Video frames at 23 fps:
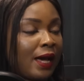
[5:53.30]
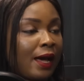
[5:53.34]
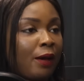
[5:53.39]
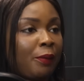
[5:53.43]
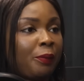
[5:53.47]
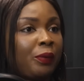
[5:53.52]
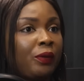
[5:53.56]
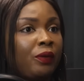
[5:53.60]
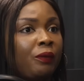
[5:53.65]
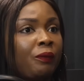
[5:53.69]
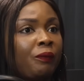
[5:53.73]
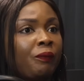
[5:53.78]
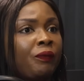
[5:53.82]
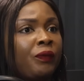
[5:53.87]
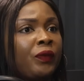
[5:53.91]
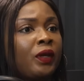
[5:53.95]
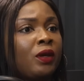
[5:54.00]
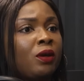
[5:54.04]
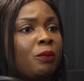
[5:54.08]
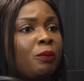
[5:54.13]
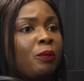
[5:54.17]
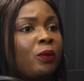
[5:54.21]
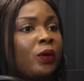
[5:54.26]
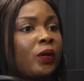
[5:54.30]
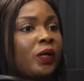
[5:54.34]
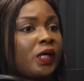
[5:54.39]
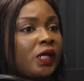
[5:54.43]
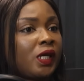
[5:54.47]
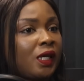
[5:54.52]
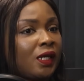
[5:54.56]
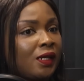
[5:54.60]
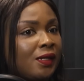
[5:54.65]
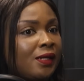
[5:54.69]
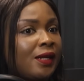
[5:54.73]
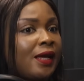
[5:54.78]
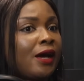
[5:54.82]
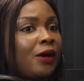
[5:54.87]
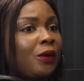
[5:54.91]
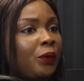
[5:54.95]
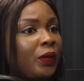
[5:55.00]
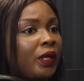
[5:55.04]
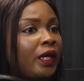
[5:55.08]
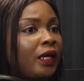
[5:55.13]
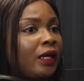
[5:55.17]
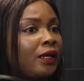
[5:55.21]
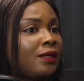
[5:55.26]
happen. But
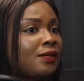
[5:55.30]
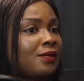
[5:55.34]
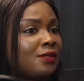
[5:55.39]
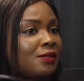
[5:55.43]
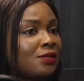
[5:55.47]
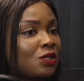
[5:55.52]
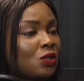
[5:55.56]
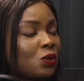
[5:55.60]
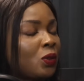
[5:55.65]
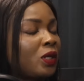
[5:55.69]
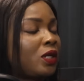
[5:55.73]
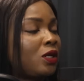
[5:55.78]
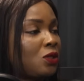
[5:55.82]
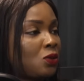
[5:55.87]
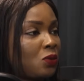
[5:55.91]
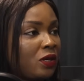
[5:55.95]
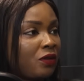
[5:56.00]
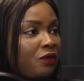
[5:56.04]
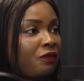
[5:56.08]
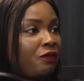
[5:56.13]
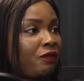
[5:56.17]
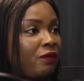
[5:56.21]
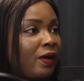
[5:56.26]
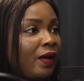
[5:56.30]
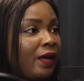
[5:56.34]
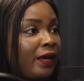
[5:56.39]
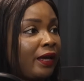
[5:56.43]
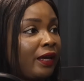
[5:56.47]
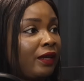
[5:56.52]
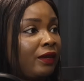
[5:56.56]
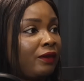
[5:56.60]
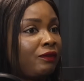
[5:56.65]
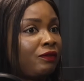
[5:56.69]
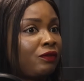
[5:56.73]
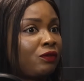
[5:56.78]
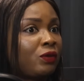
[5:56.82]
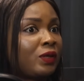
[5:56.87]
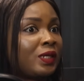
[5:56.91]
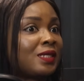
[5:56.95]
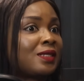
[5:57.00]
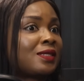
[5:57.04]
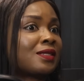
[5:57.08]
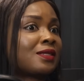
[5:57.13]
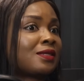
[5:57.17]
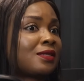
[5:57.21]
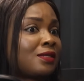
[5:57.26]
now in 2025,
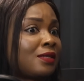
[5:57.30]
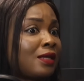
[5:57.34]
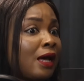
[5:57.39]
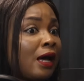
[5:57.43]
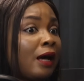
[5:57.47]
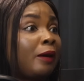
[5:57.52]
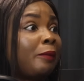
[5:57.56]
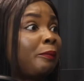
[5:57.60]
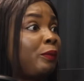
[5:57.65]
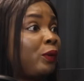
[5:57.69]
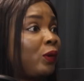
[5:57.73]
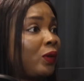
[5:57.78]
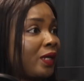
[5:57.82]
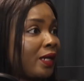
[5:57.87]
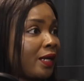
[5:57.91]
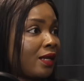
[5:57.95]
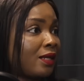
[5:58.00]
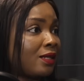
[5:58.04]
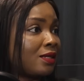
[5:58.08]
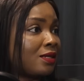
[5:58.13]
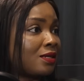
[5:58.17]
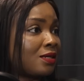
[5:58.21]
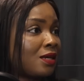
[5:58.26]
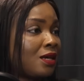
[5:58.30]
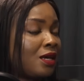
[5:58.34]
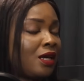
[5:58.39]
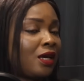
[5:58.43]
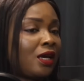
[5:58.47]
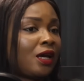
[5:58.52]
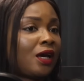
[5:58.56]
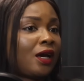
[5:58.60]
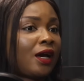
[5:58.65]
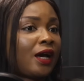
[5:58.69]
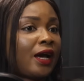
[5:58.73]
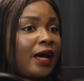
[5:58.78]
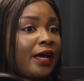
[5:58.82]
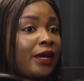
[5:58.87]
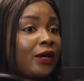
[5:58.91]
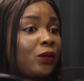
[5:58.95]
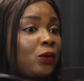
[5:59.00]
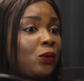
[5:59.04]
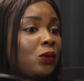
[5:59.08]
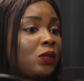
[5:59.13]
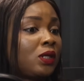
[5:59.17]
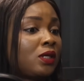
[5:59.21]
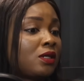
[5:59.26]
risks are abundant. I
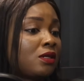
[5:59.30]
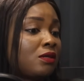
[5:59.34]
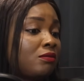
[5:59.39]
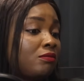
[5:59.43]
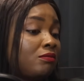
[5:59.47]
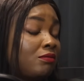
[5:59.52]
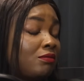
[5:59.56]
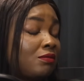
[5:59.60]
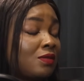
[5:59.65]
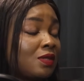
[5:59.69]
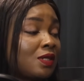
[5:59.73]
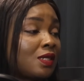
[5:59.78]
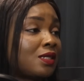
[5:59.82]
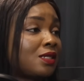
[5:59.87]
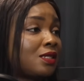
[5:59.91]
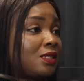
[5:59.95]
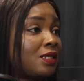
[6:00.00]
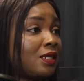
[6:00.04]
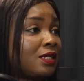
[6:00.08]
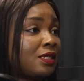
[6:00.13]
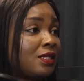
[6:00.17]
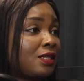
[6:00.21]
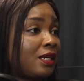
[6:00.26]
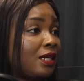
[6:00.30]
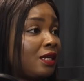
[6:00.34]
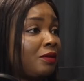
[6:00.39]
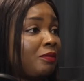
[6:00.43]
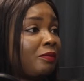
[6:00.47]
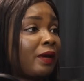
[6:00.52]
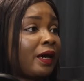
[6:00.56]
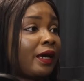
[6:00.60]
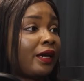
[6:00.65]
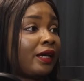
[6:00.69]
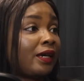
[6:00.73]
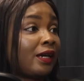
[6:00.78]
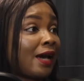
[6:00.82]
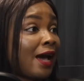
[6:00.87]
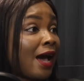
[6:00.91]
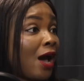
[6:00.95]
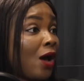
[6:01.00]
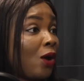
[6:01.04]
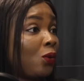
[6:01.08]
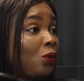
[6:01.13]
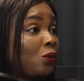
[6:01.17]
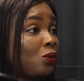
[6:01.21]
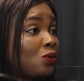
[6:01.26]
could sit in my
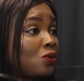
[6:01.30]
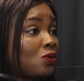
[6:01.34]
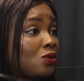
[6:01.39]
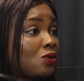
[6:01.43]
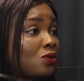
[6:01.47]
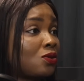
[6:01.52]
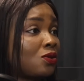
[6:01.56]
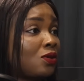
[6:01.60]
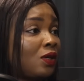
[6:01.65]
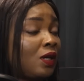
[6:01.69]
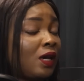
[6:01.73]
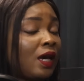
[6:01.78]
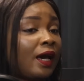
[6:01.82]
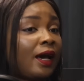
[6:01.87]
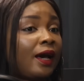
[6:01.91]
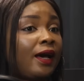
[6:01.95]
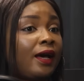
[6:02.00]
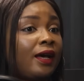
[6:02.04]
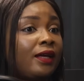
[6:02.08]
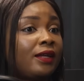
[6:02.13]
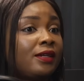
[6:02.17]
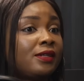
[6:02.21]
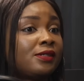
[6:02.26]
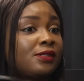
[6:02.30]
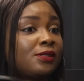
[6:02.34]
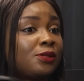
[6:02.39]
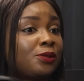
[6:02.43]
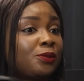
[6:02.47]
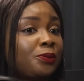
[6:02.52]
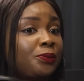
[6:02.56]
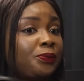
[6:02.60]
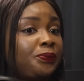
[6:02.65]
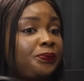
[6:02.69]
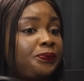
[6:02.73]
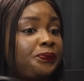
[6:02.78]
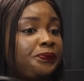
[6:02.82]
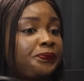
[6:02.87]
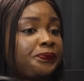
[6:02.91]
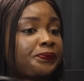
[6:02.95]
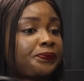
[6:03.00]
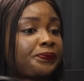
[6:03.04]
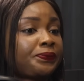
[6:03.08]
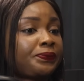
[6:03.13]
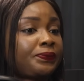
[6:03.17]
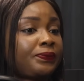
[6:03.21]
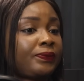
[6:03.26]
house and
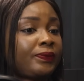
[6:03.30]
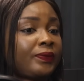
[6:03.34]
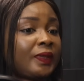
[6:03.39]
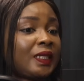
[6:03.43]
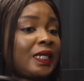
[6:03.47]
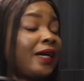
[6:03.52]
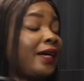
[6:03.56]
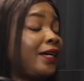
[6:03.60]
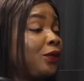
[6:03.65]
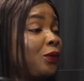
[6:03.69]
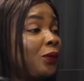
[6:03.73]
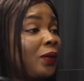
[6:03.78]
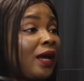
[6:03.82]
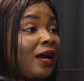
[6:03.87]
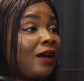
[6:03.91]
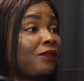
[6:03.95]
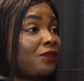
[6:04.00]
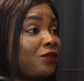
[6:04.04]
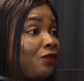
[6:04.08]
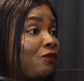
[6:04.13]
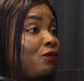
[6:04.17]
I don't have